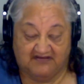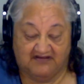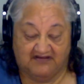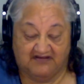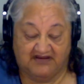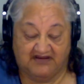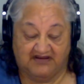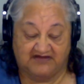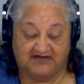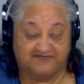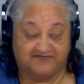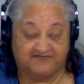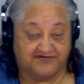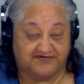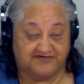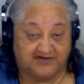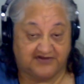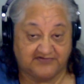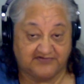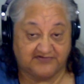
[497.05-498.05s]
And if you
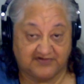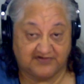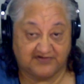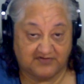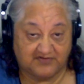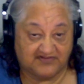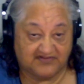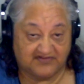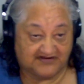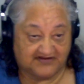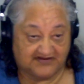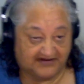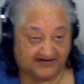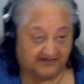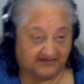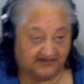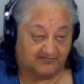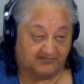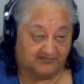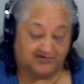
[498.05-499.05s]
don't know where the
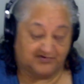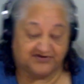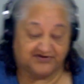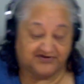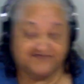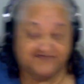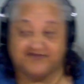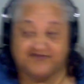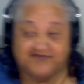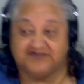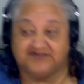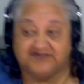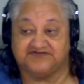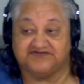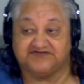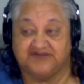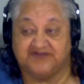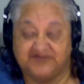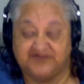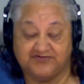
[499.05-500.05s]
leaderboard is, it's
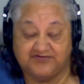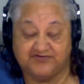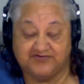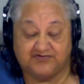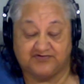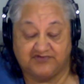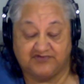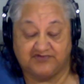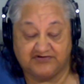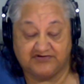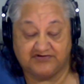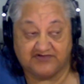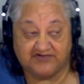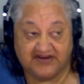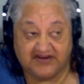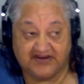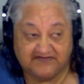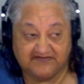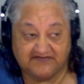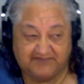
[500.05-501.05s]
in your Kringle
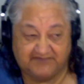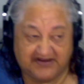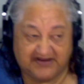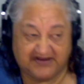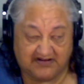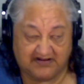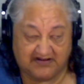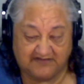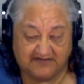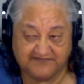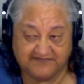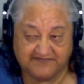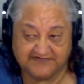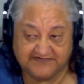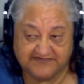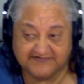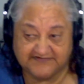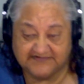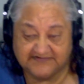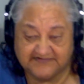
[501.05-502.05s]
Cash back
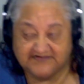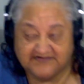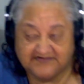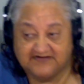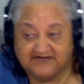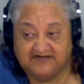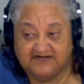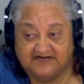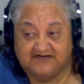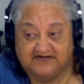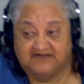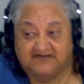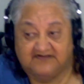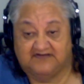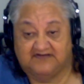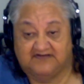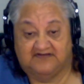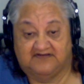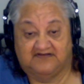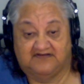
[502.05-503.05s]
office.
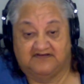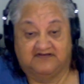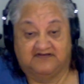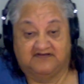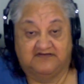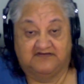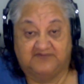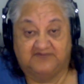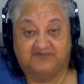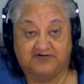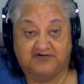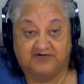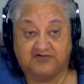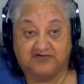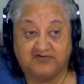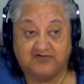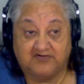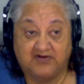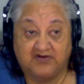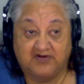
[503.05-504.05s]
If you look
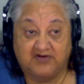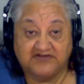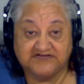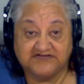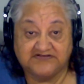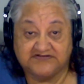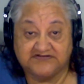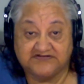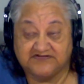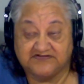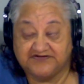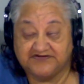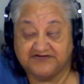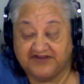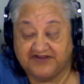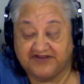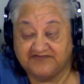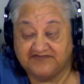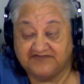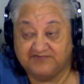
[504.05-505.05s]
across the
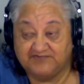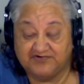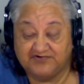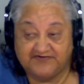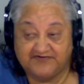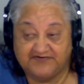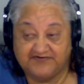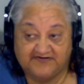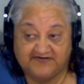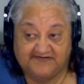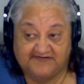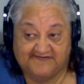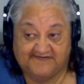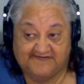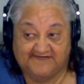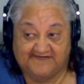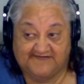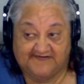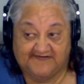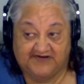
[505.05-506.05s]
dashboard,
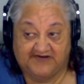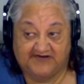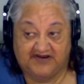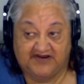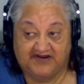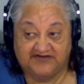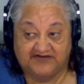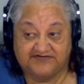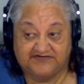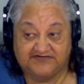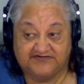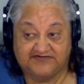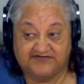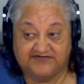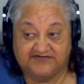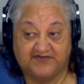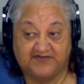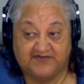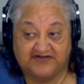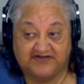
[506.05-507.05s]
and you
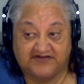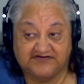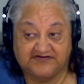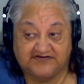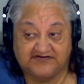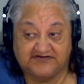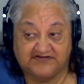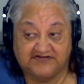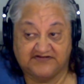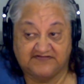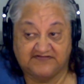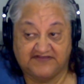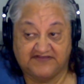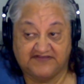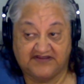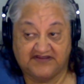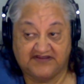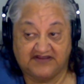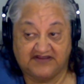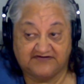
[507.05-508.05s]
will find it in
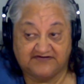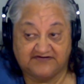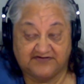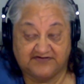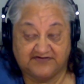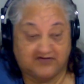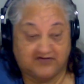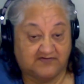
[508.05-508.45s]
there under